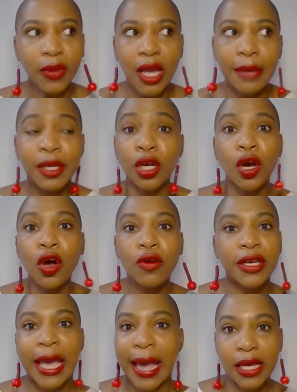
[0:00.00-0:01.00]
I mean, the
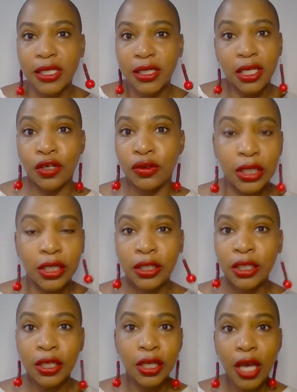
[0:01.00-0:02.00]
whole cast killed it.
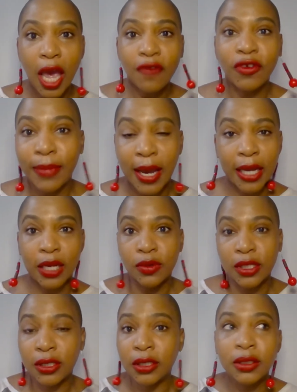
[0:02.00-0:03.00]
Everybody
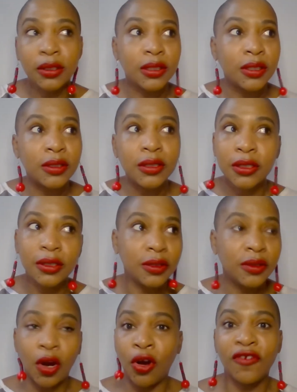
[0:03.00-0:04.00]
was
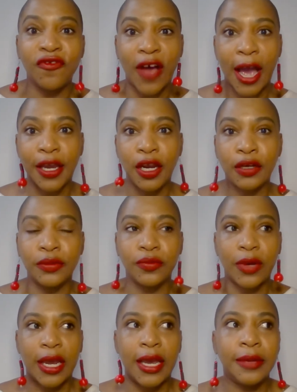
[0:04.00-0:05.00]
on fire,
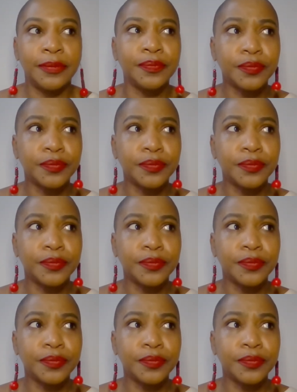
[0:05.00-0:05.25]
right?